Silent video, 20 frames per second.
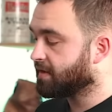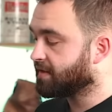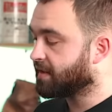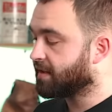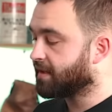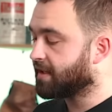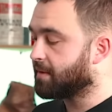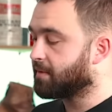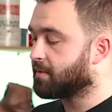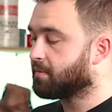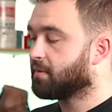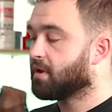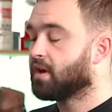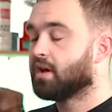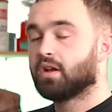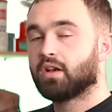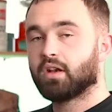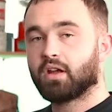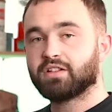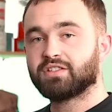that's going to keep them
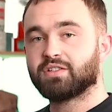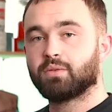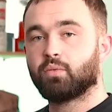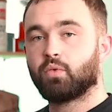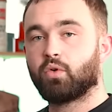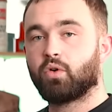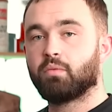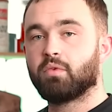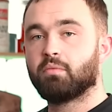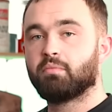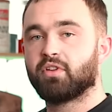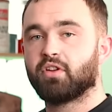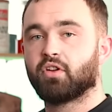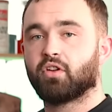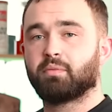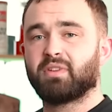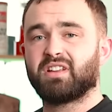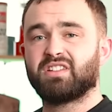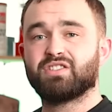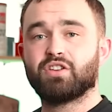nice and warm but
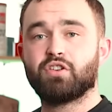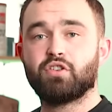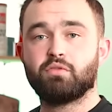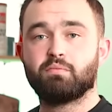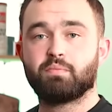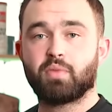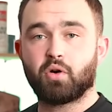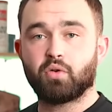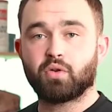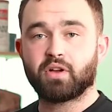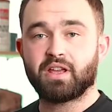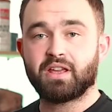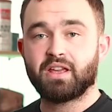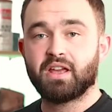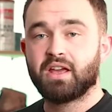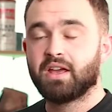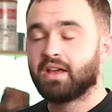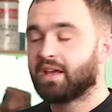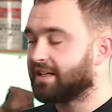not be too bulky.